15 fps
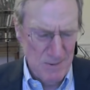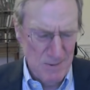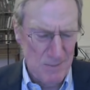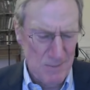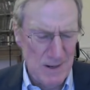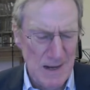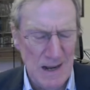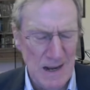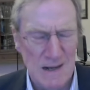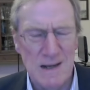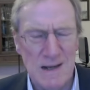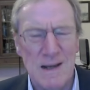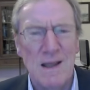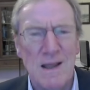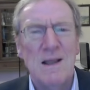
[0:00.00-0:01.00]
The people in
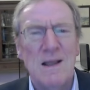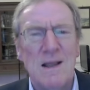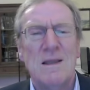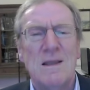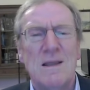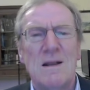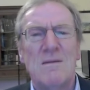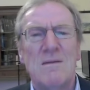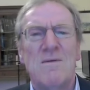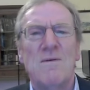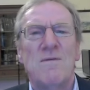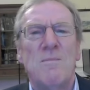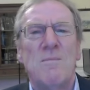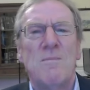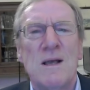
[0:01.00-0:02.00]
England didn't
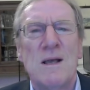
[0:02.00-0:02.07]
vote for